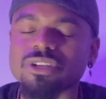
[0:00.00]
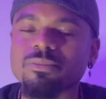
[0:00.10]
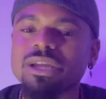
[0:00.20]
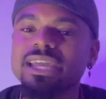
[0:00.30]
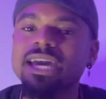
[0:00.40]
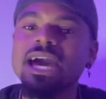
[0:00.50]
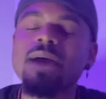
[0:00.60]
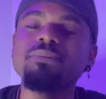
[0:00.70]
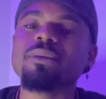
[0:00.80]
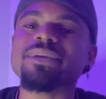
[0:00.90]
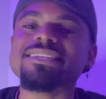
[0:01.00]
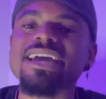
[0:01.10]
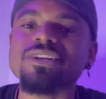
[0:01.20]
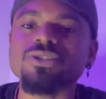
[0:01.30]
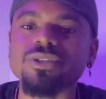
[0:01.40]
but in
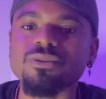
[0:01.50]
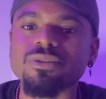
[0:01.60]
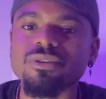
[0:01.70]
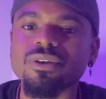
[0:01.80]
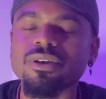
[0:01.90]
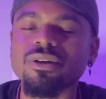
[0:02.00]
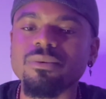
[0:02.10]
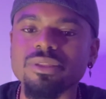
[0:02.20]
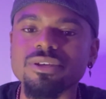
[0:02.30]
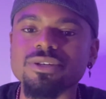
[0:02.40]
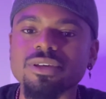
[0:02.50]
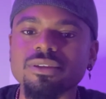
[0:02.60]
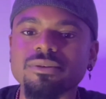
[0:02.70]
complementation with each other.